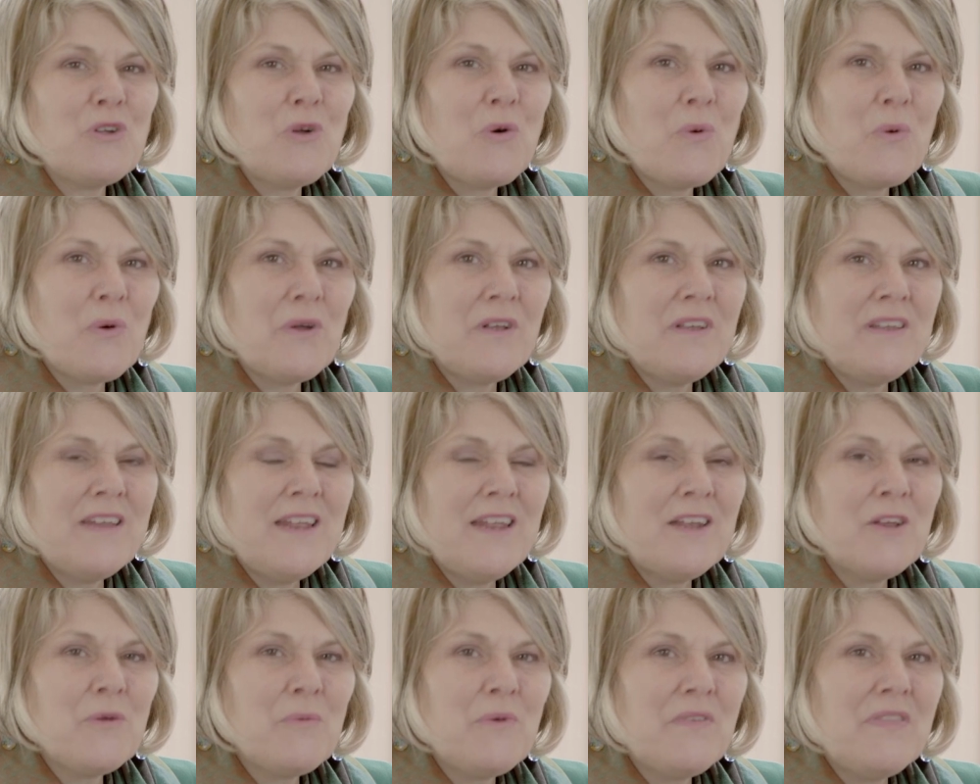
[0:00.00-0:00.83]

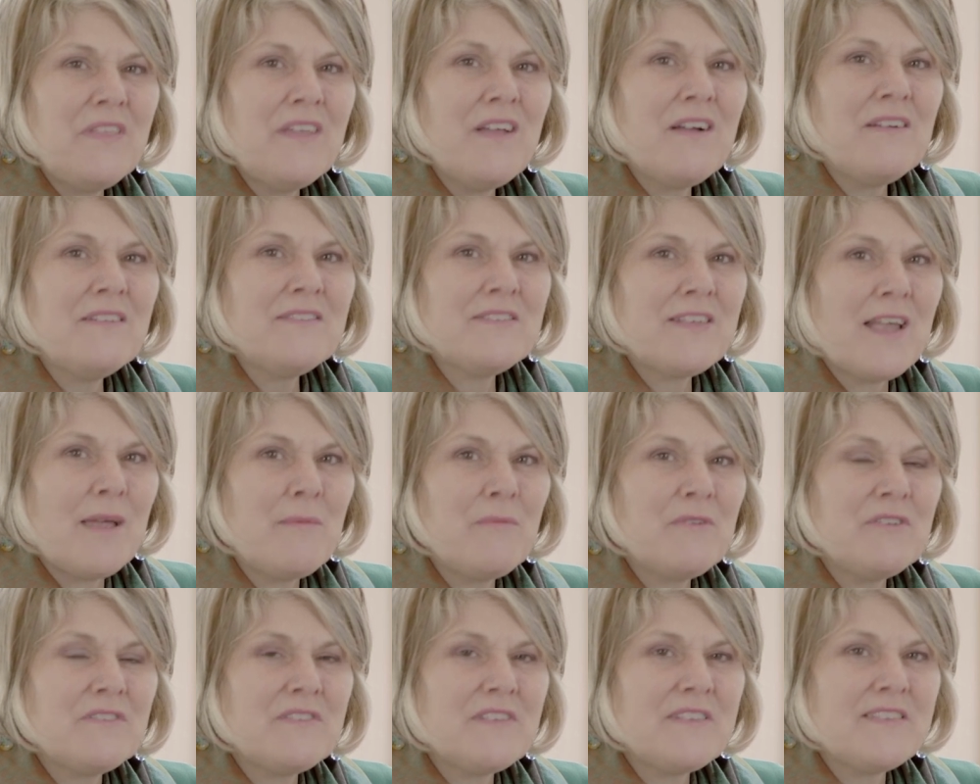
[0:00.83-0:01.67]
Coordinator with the
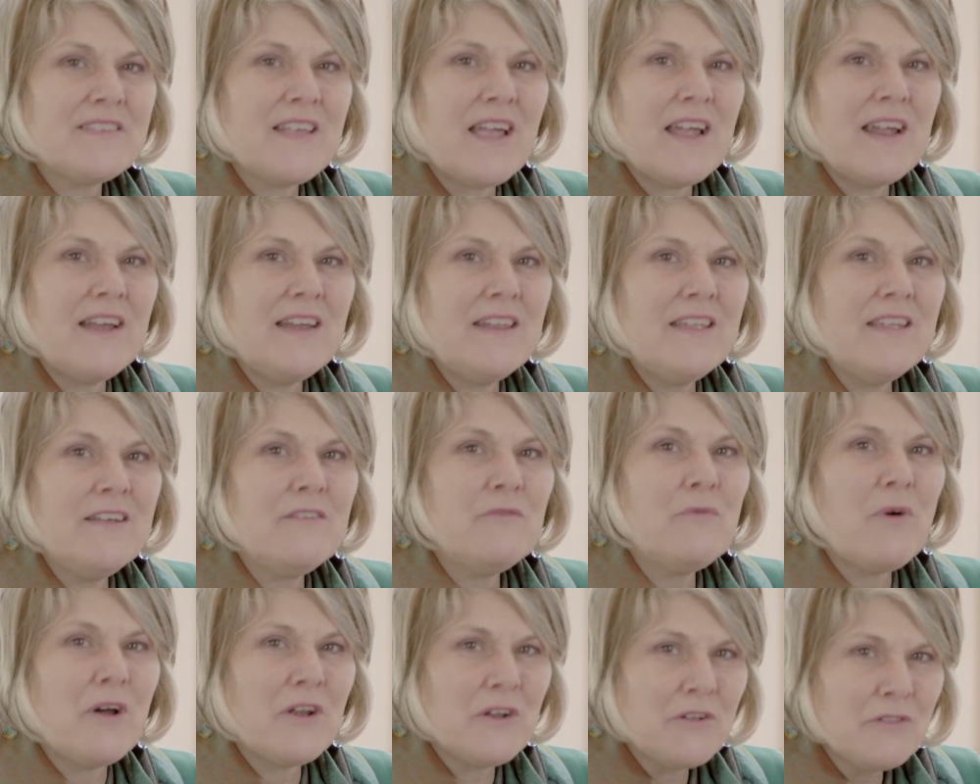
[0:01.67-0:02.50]
Alzheimer's Society
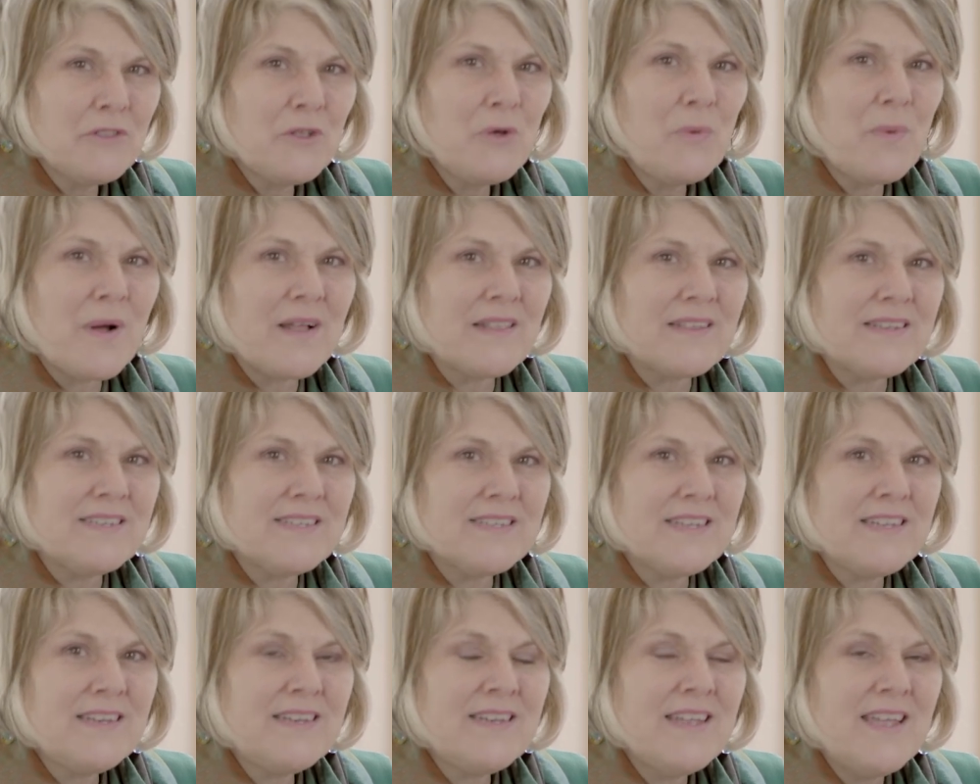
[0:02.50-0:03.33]
of Waterloo,
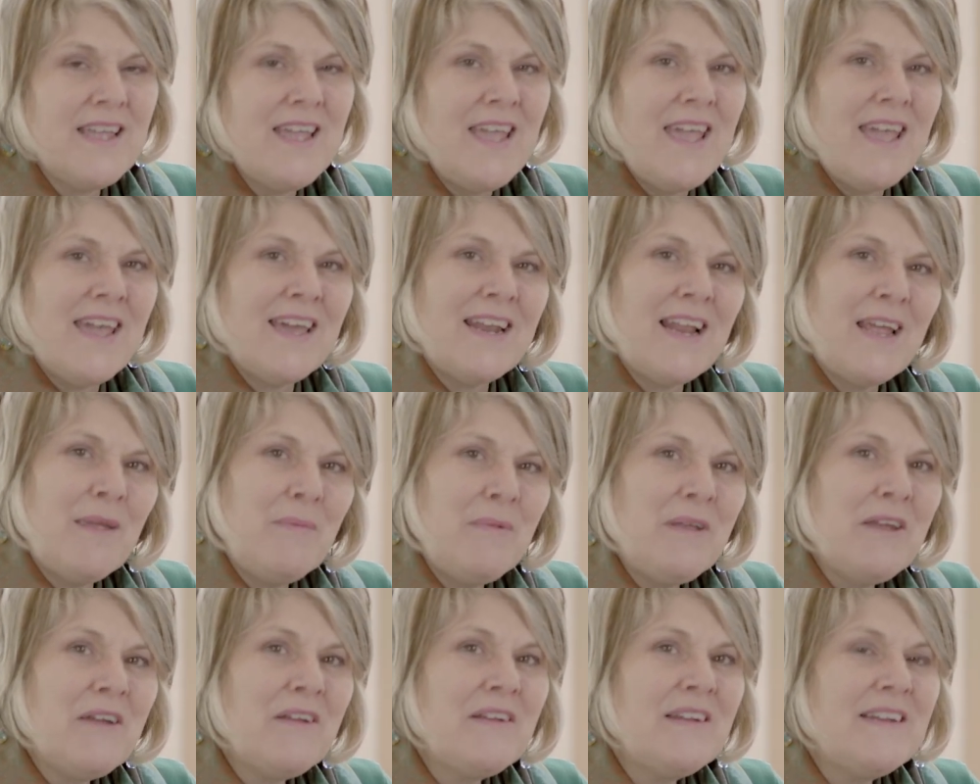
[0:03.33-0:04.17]
Wellington, and I'm
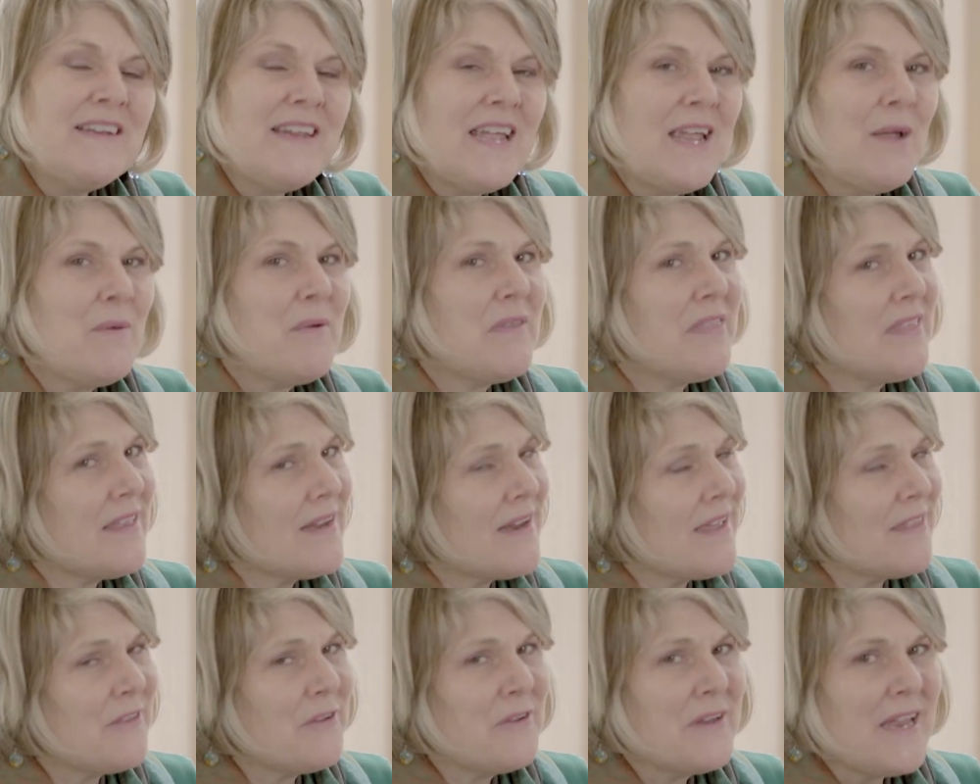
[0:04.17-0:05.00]
here today with
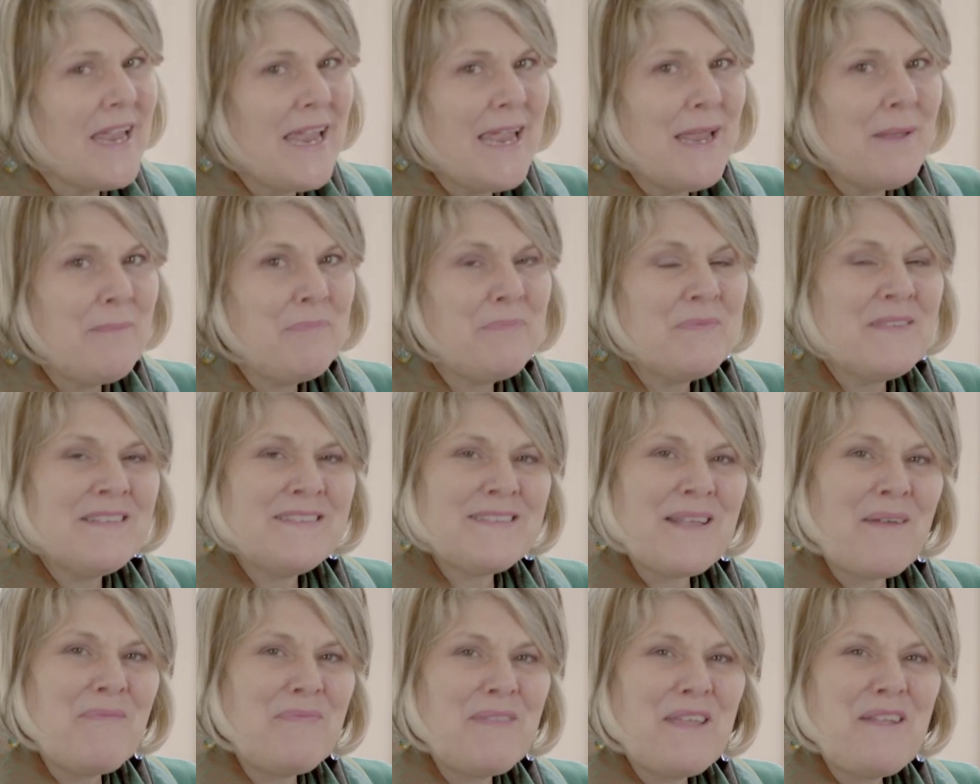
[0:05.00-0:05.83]
another game,
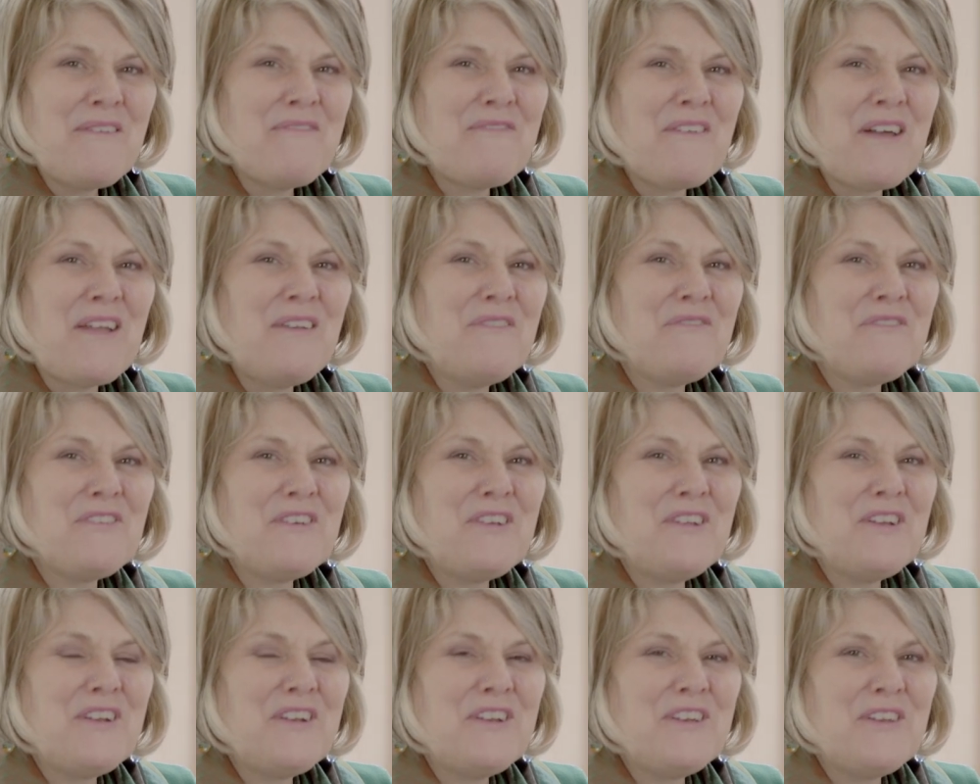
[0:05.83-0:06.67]
something fun for
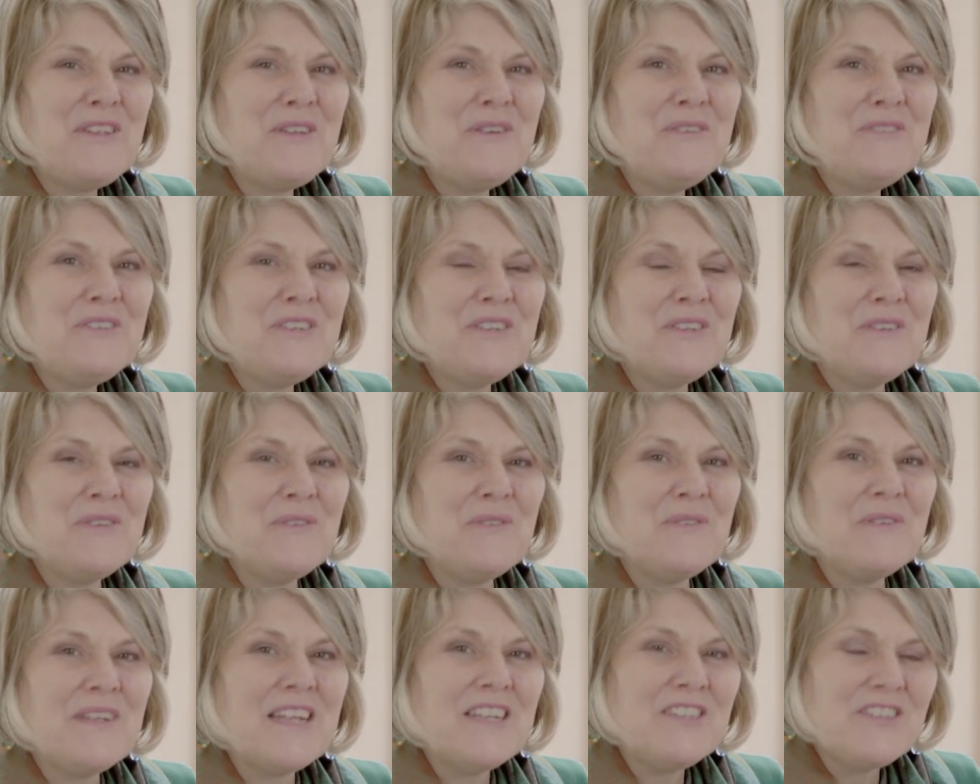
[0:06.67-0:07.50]
you to do
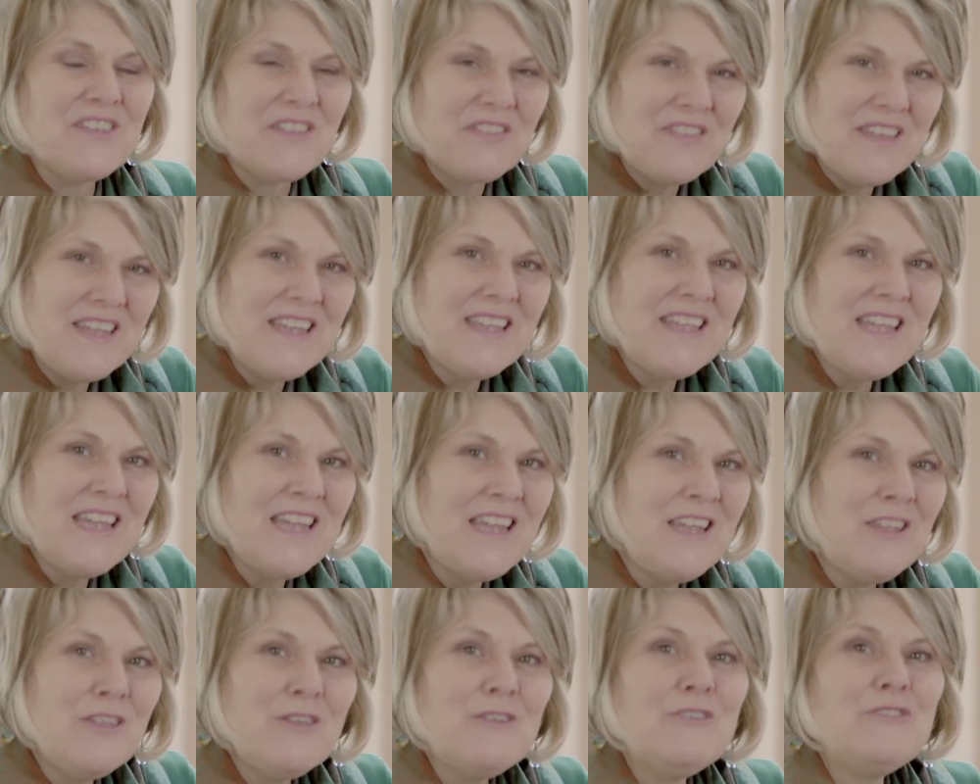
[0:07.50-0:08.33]
to get you
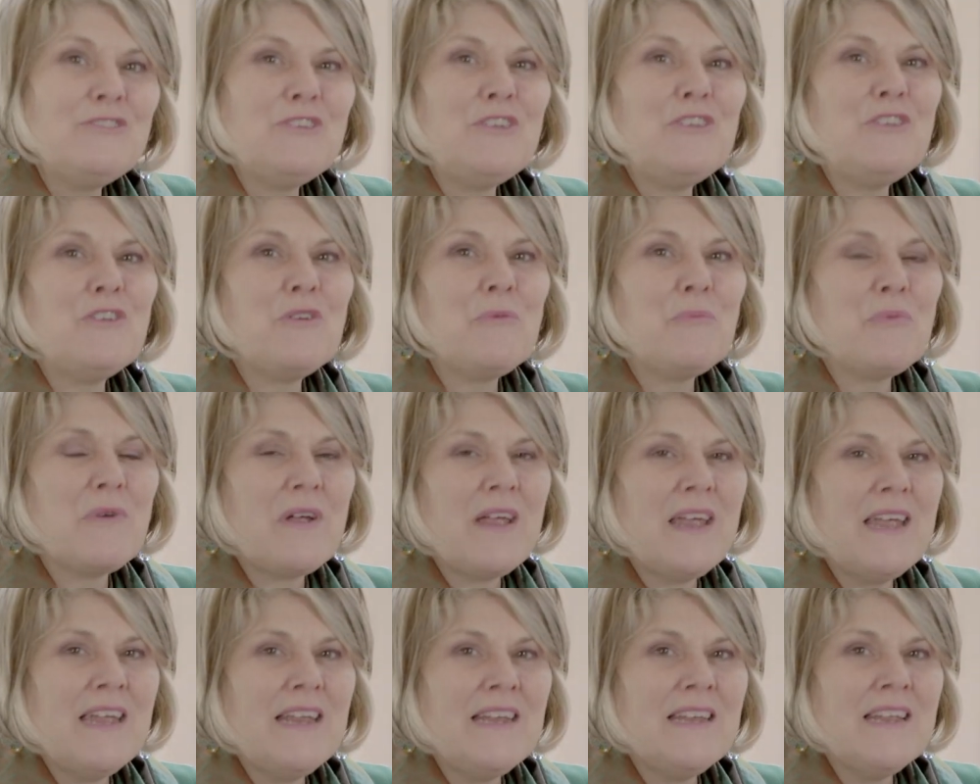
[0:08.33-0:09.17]
thinking, using your
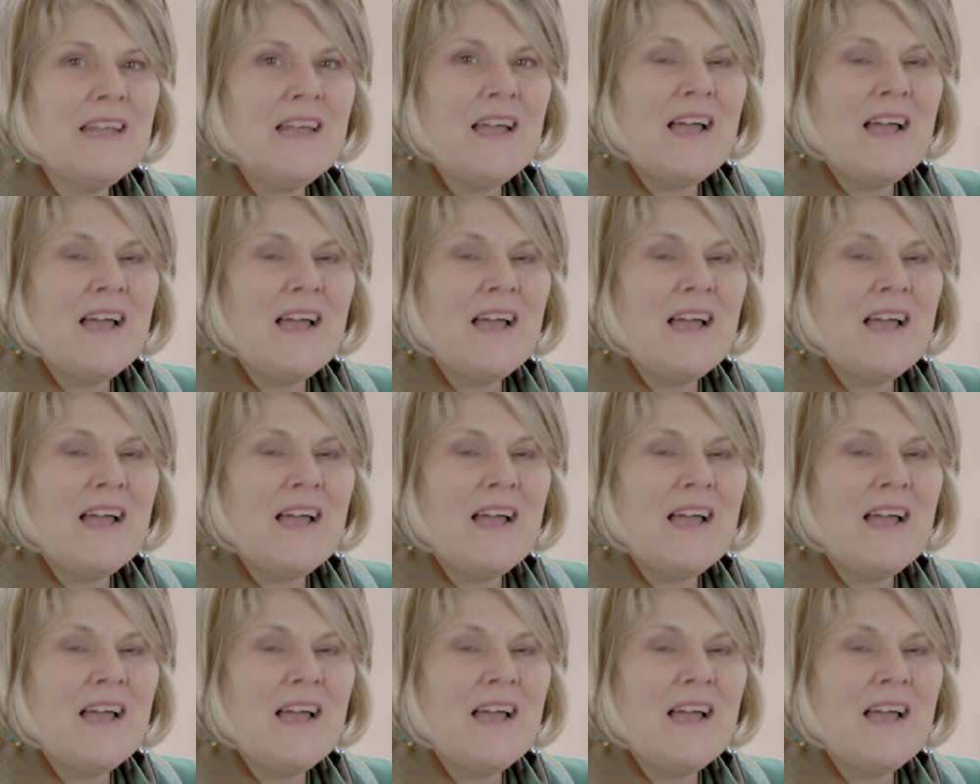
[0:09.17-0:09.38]
brain,